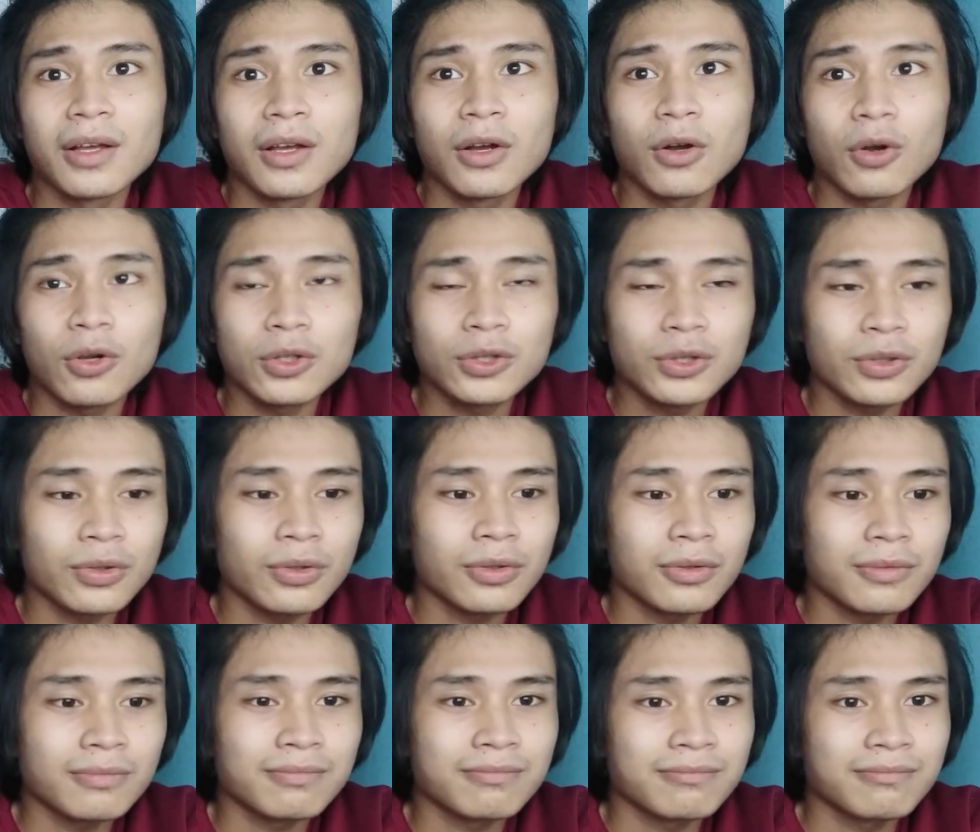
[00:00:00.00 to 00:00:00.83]

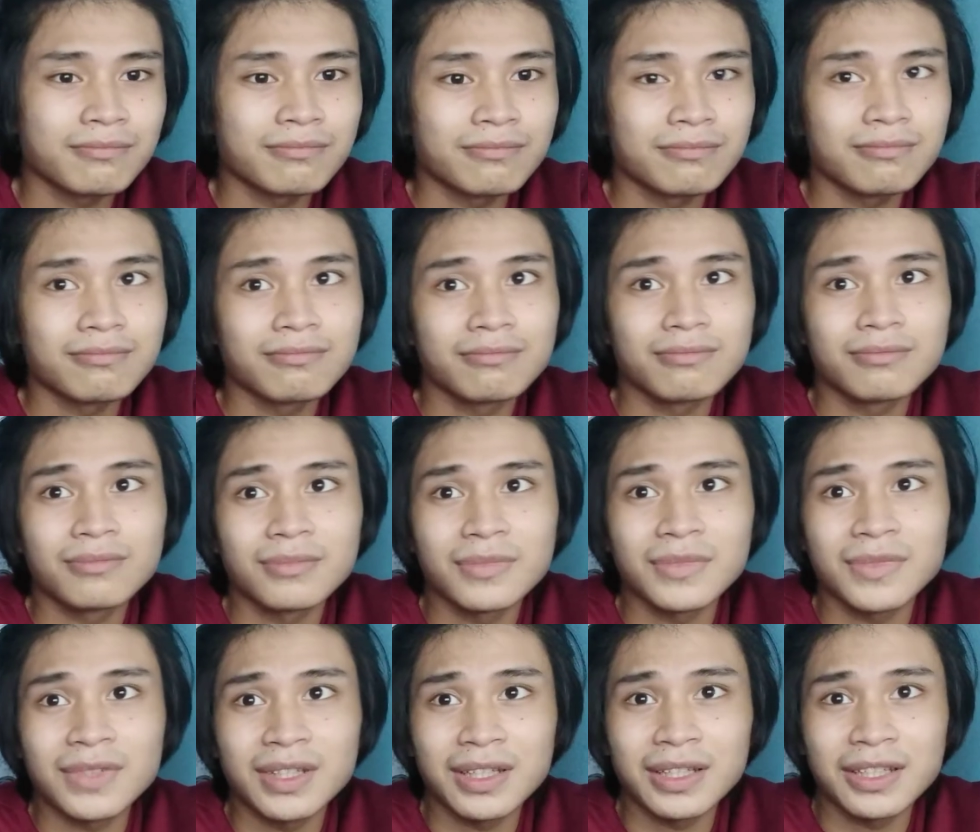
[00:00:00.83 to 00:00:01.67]
Also,
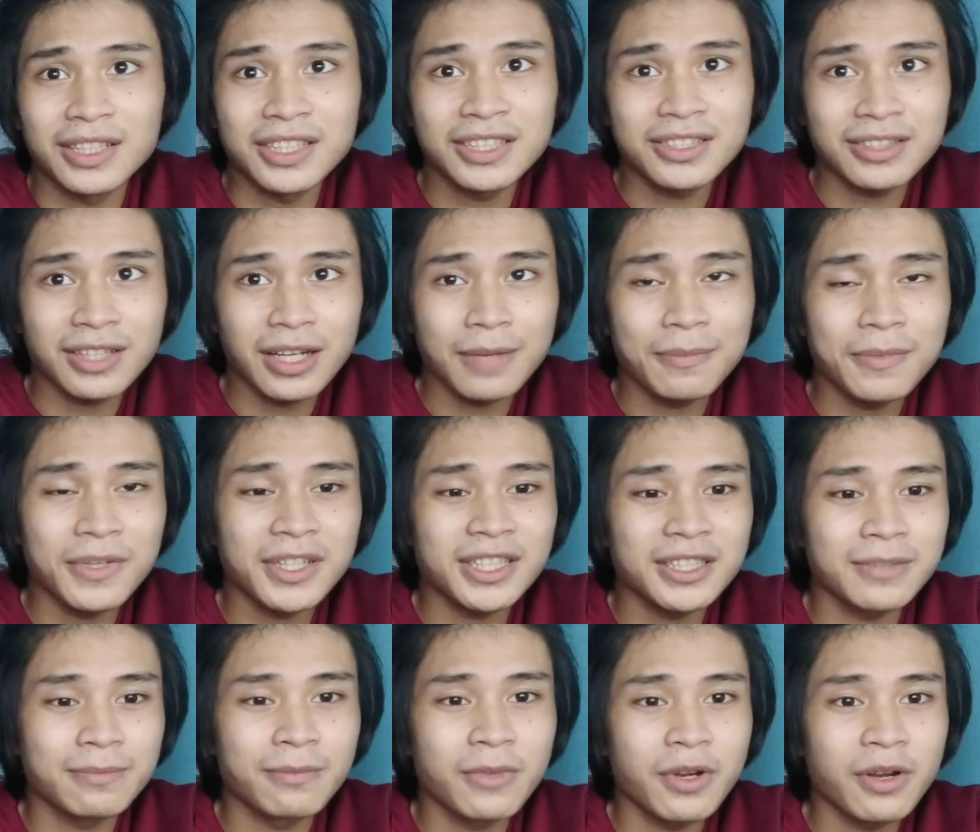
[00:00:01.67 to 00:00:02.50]
this topic
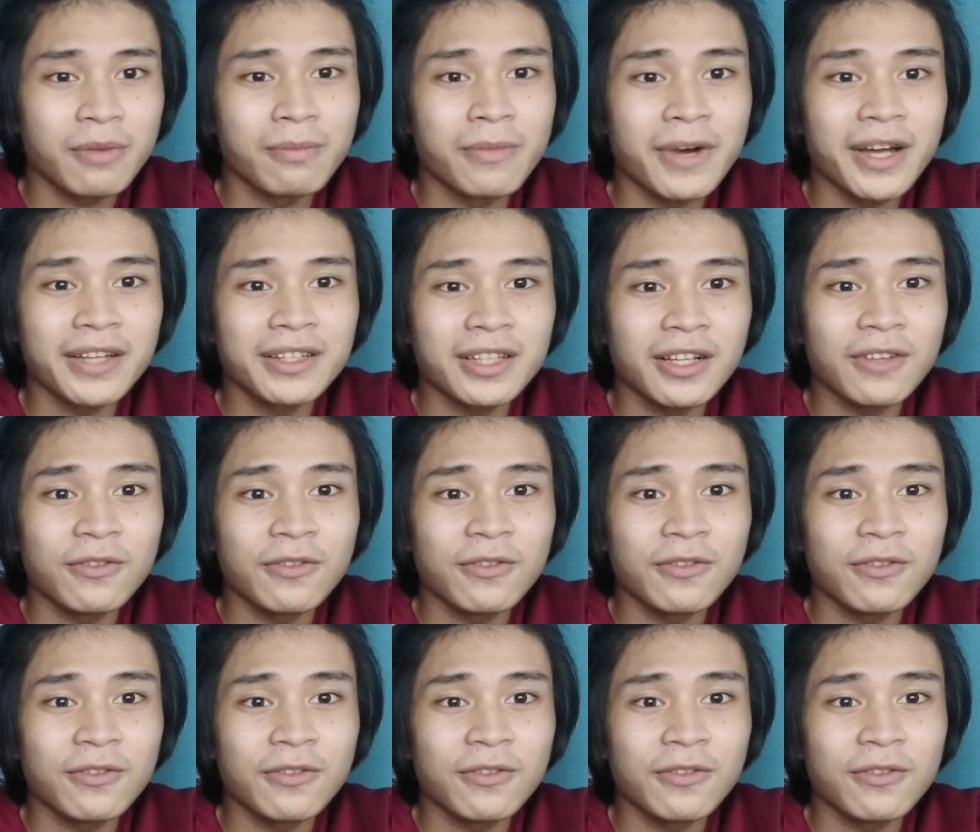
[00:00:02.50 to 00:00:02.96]
is very vital